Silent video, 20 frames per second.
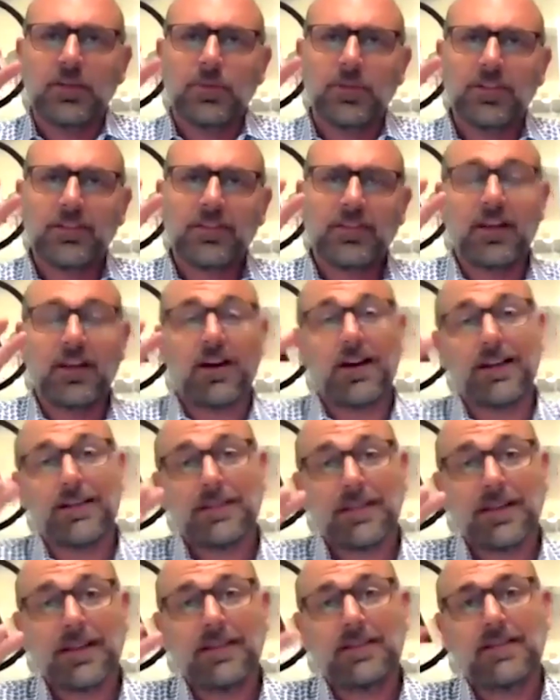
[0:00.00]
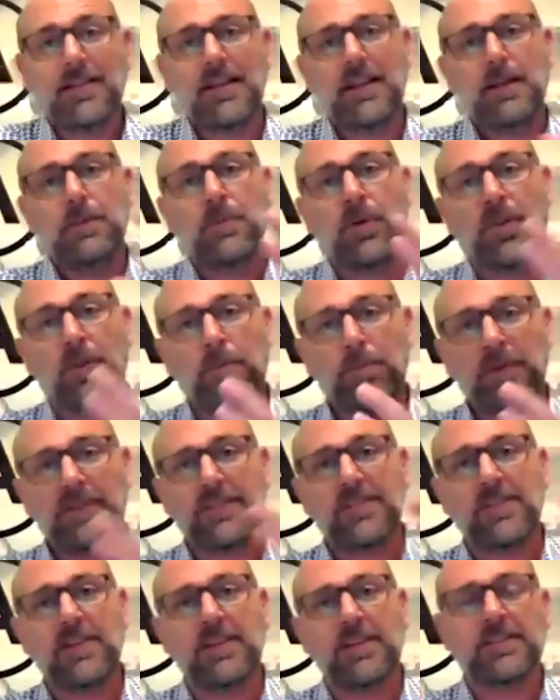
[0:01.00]
once the I T team or the
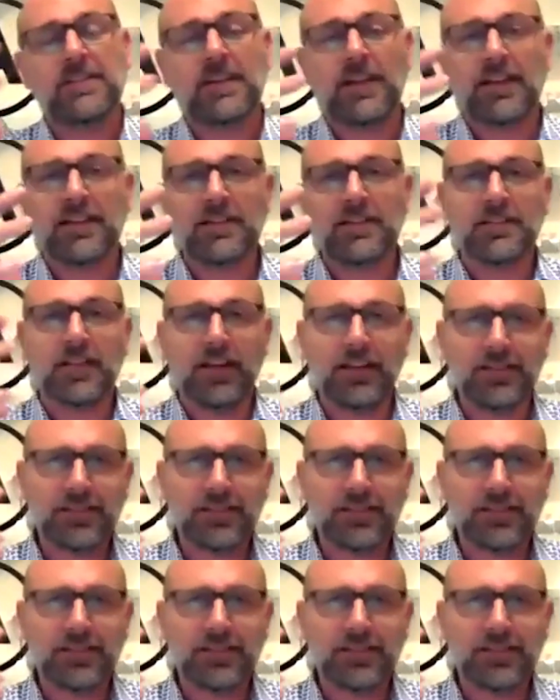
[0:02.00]
business has,